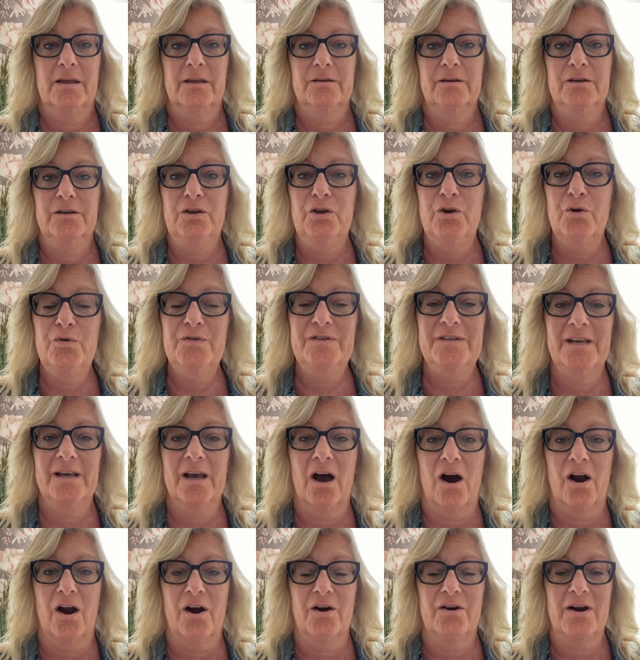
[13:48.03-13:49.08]
using
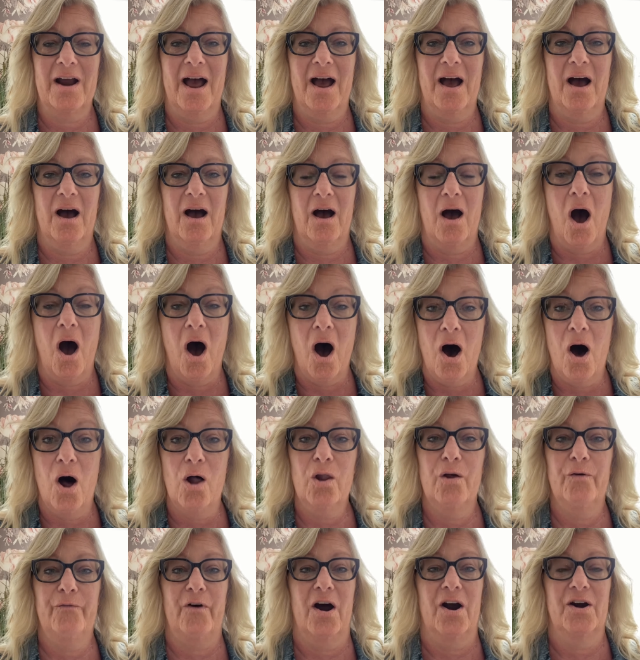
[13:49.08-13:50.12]
our uh, all of